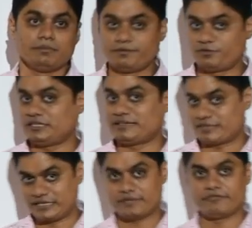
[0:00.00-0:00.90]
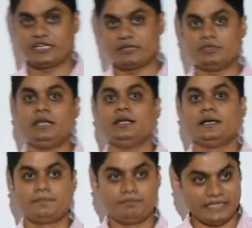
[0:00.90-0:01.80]
before that random variable,
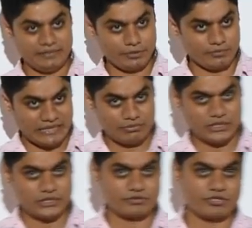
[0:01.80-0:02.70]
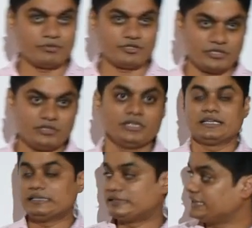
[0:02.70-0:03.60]
then probability distribution,
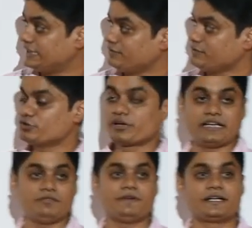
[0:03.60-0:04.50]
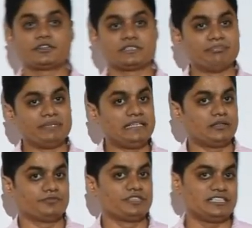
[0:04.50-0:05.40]
then you can find out the mean
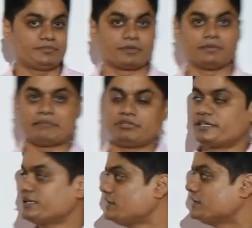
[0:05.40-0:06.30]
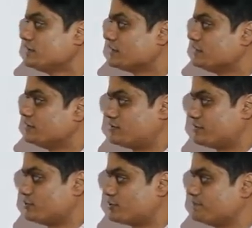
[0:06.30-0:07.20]
of this probability
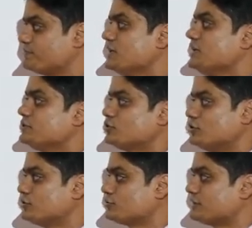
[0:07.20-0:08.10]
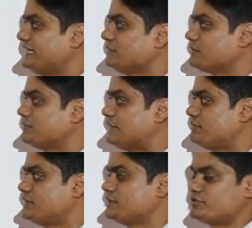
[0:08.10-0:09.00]
distribution. So to write the
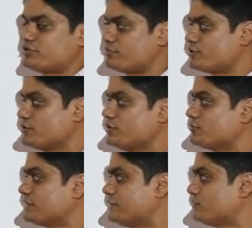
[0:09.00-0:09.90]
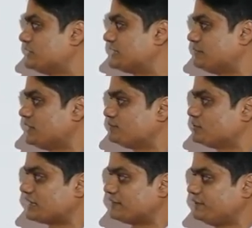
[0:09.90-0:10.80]
probability distribution, you have to write one table.
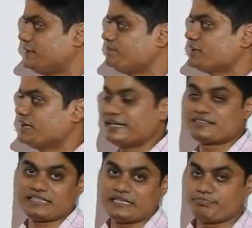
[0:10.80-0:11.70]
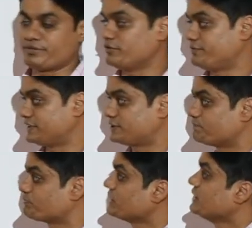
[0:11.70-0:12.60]
Observe carefully, x and p of
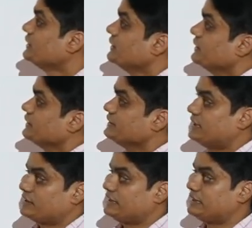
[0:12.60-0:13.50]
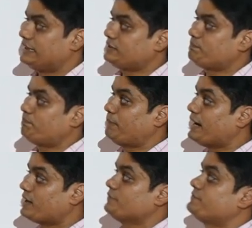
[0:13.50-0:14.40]
x. Yeah, let
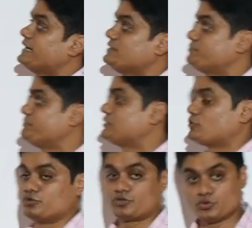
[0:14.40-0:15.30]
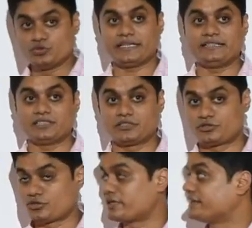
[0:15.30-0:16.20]
pair of dice be thrown, two dice
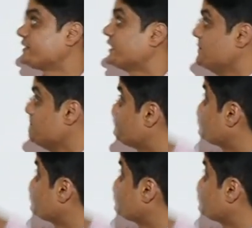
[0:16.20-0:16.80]
are thrown at a time.